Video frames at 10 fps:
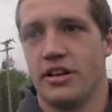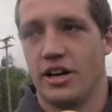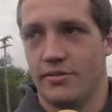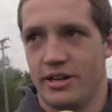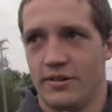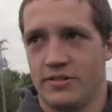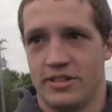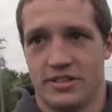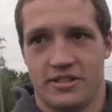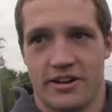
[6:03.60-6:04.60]
uh, when I was
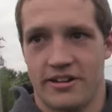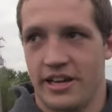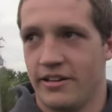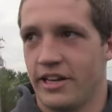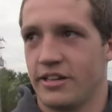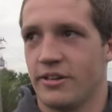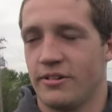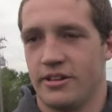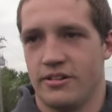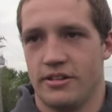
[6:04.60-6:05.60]
just starting out, I'd go
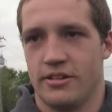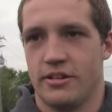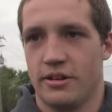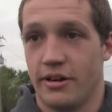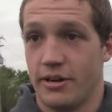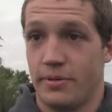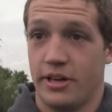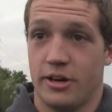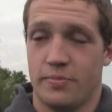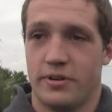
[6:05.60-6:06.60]
down to or I'd be
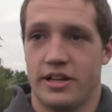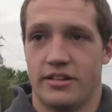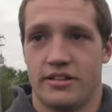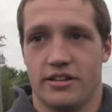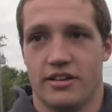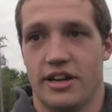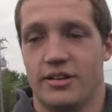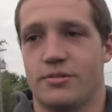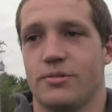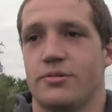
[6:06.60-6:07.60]
helping at the
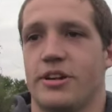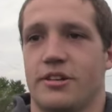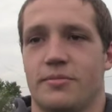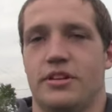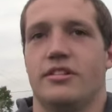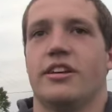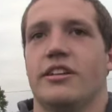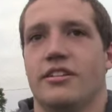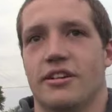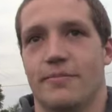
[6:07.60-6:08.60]
high school track meet,
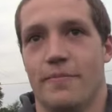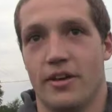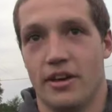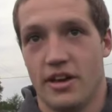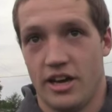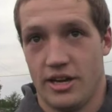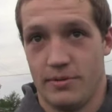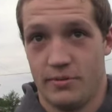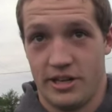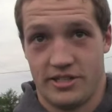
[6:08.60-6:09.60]
and um, I'd
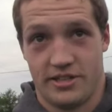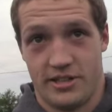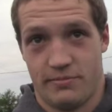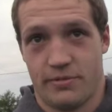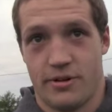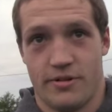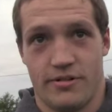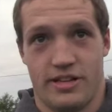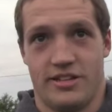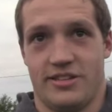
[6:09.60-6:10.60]
be watching him throw,
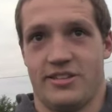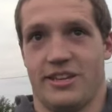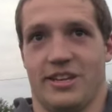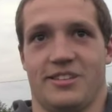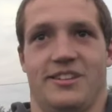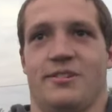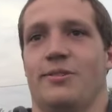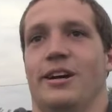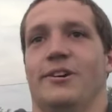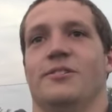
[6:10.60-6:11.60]
and I just think like,
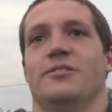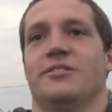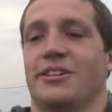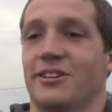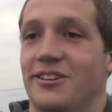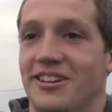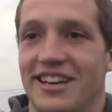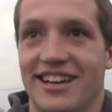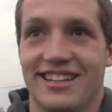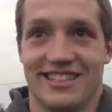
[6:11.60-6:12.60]
wow, you know,
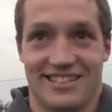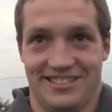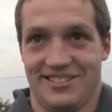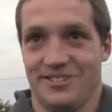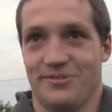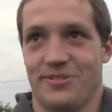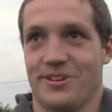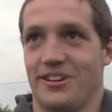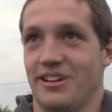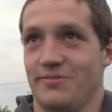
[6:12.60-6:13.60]
that is so
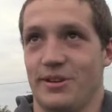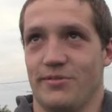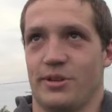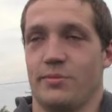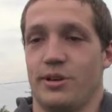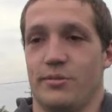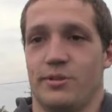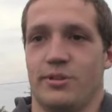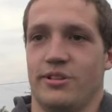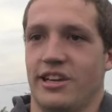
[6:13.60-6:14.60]
far. I'm never gonna be able
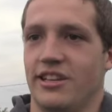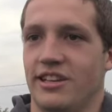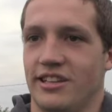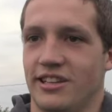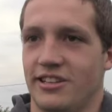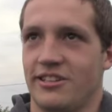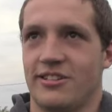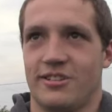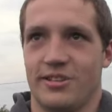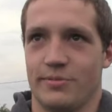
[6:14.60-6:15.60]
to do that, and then just
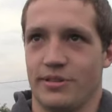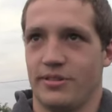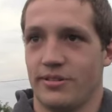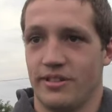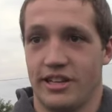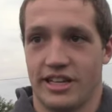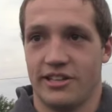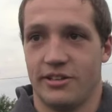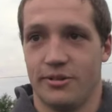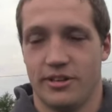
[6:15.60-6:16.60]
to see myself that I
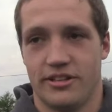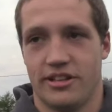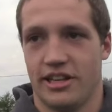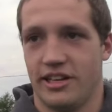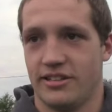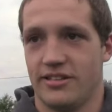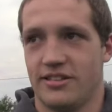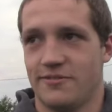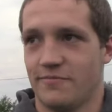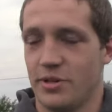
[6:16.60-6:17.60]
can do it today
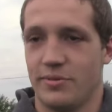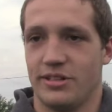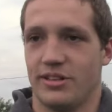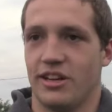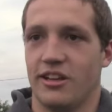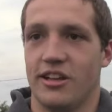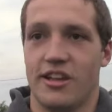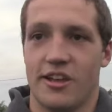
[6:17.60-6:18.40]
is it means a lot.